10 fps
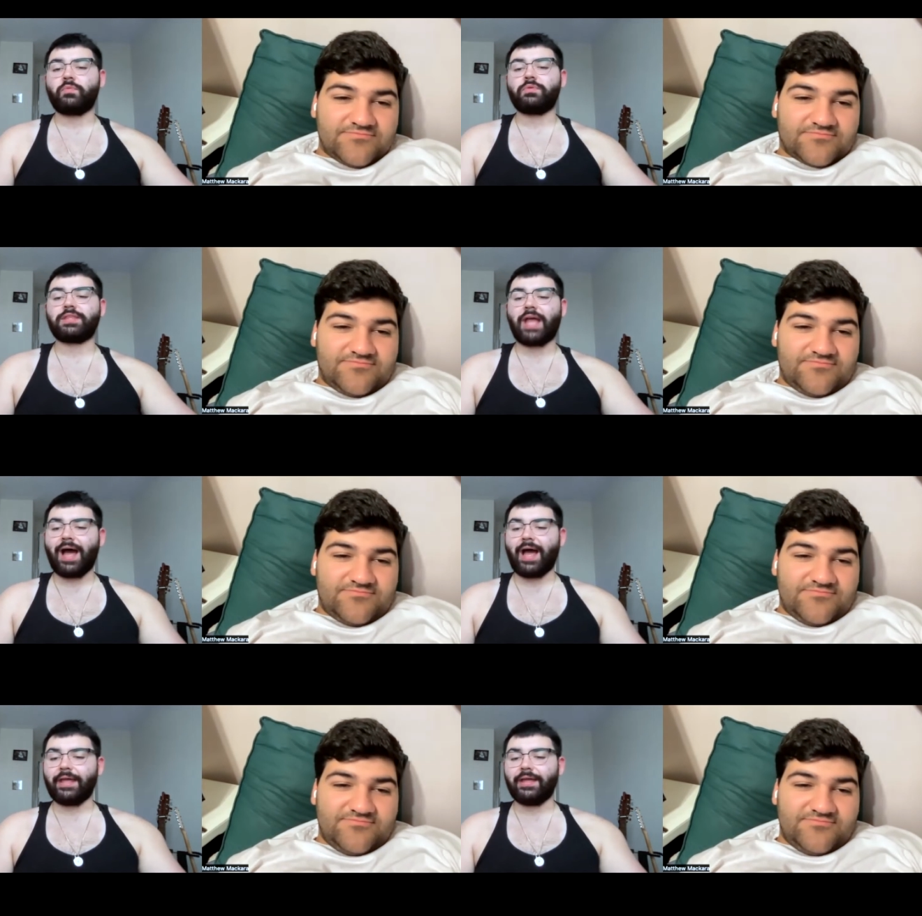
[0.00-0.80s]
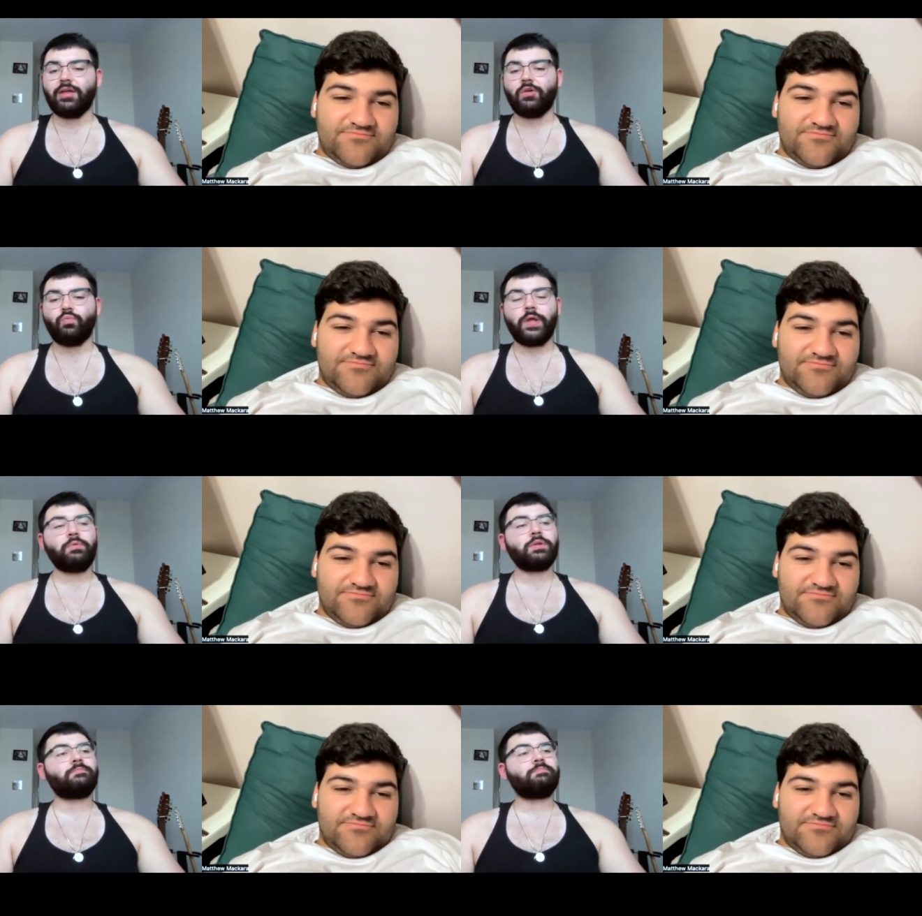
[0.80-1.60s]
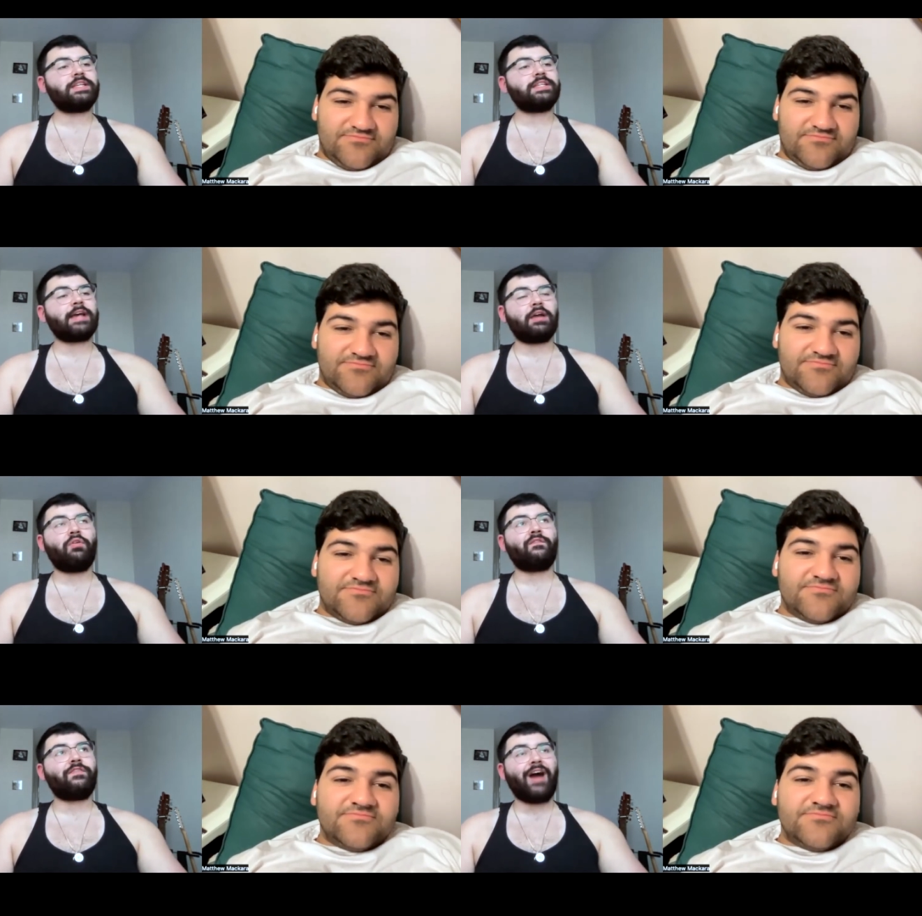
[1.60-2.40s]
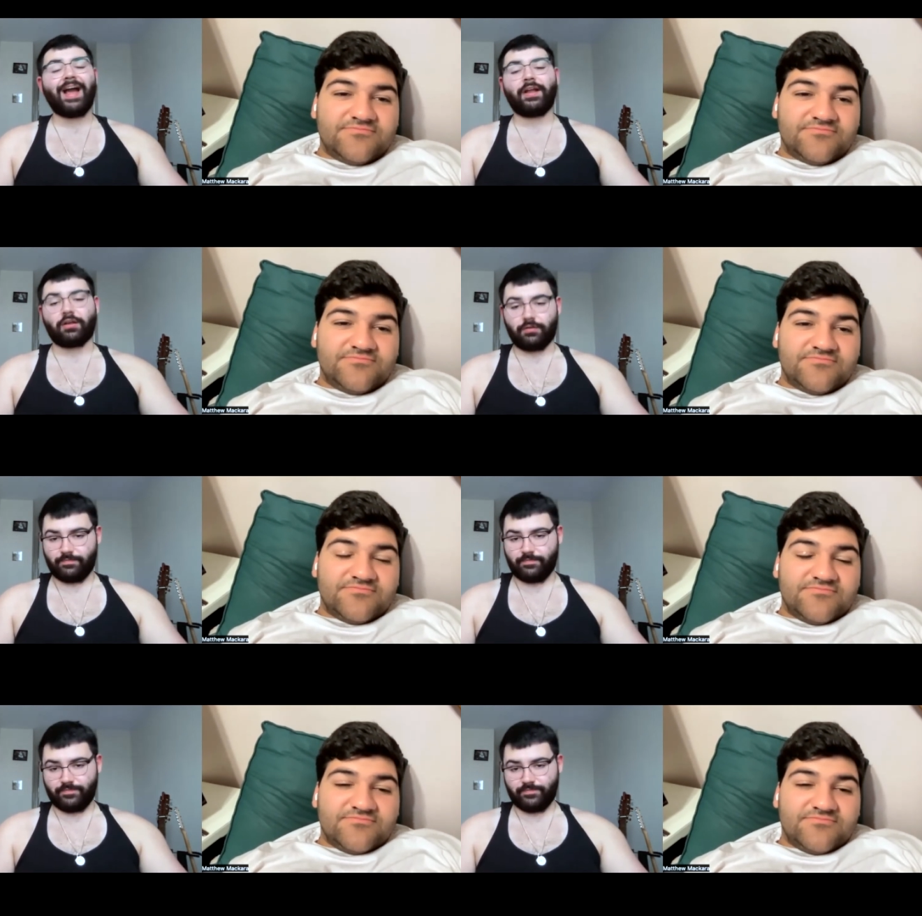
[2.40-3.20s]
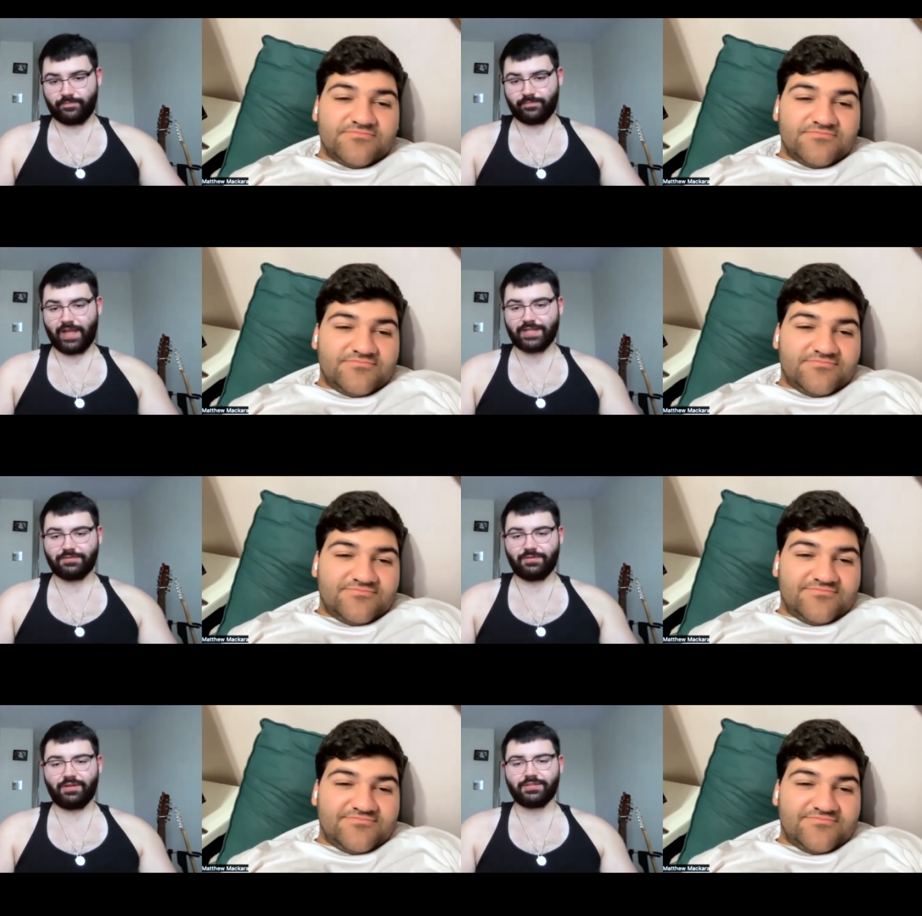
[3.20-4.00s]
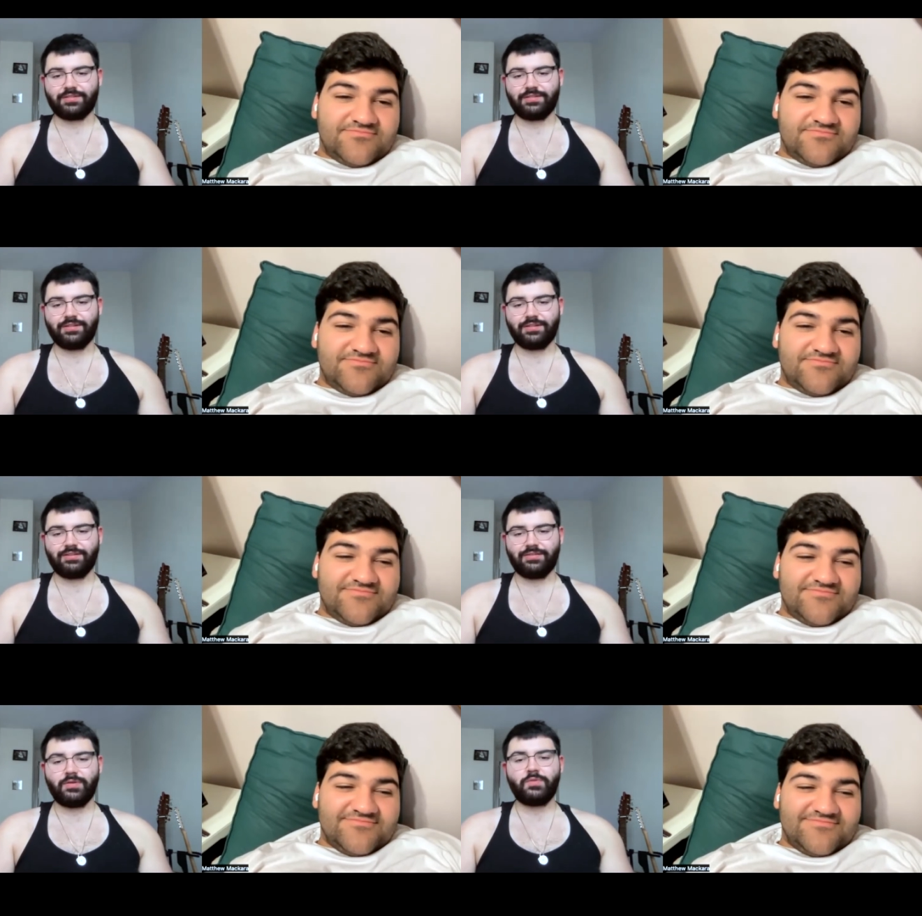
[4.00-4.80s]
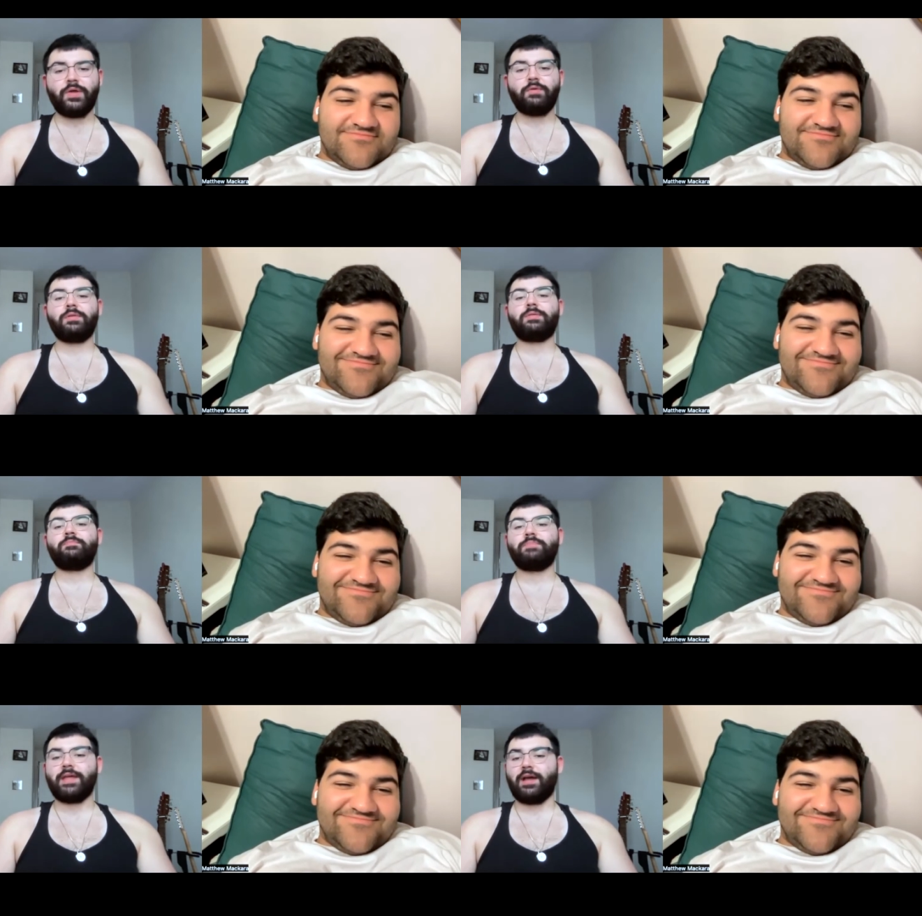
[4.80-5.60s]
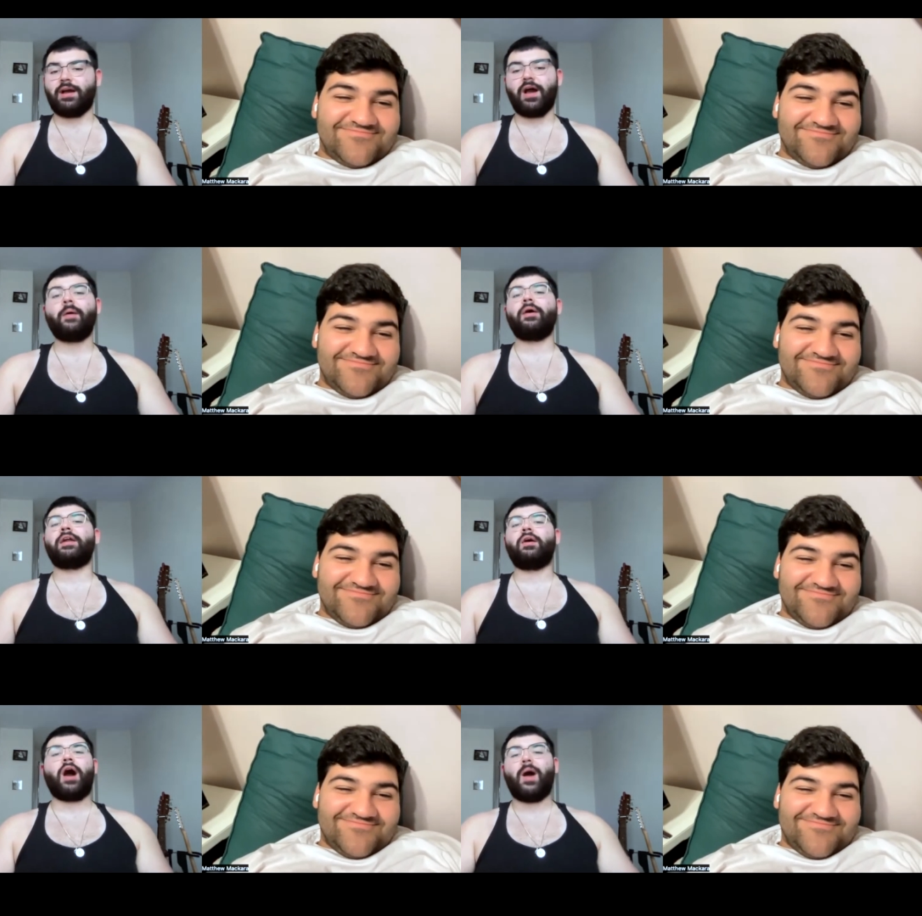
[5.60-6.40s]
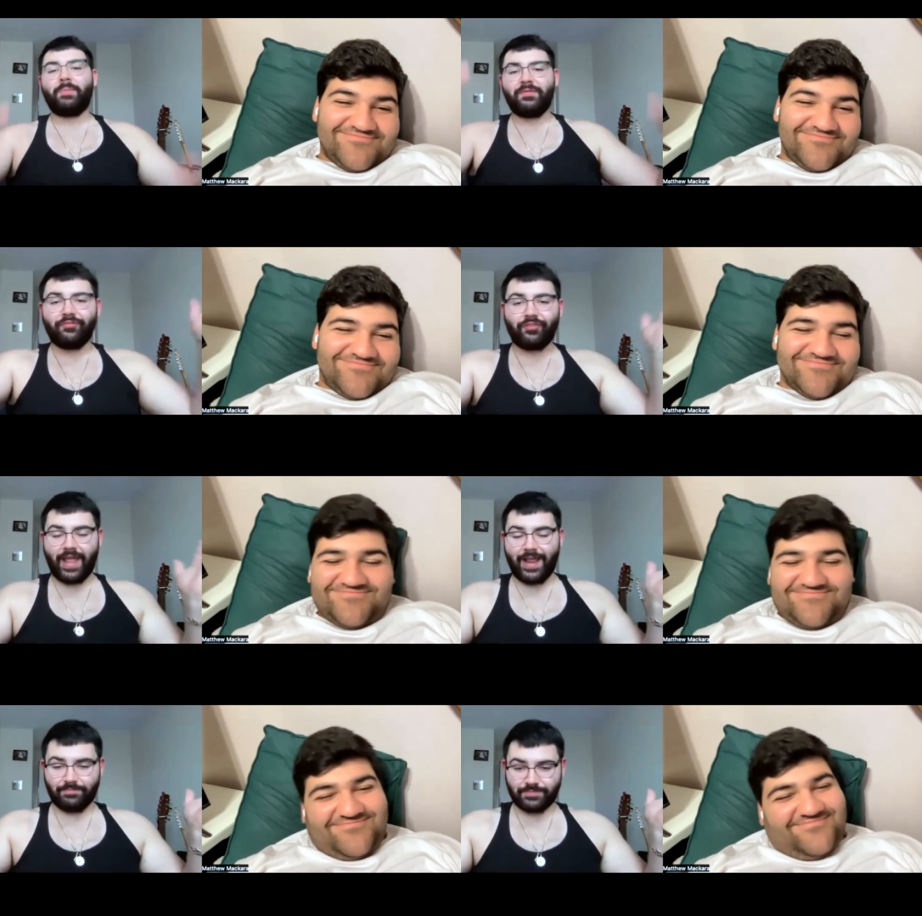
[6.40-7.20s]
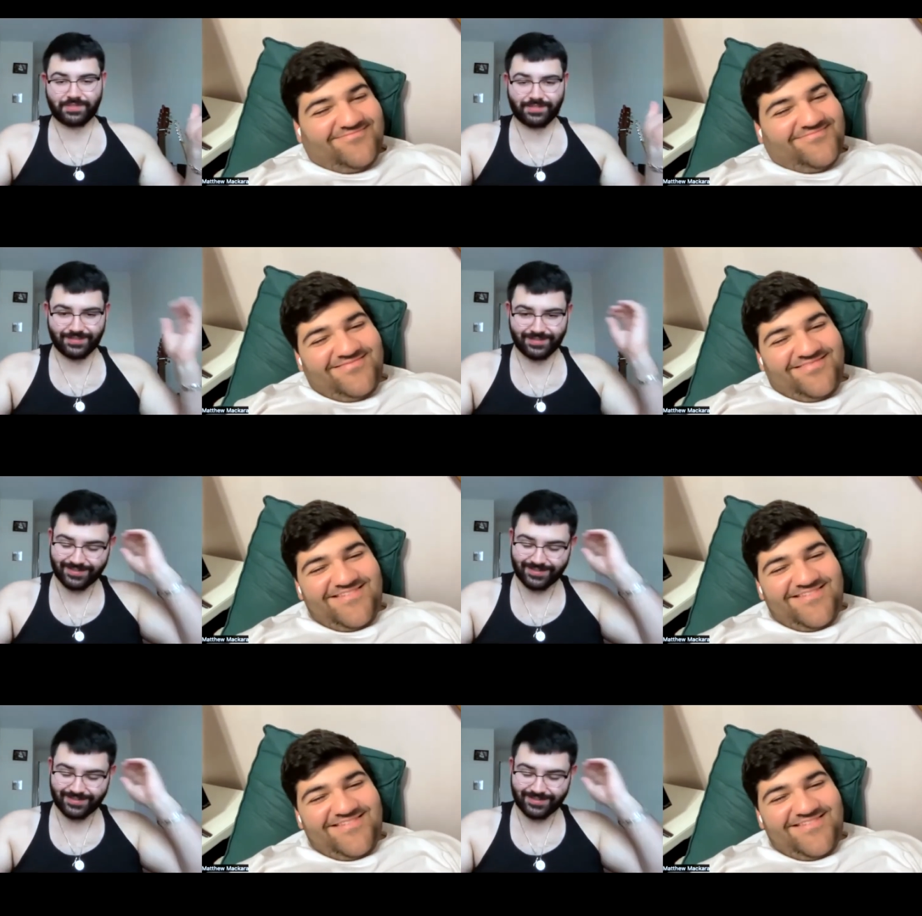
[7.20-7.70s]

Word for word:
Speaker 1: would die. We would be set on fire. That's what it was. We, we would be up, or oh, no, up in flames.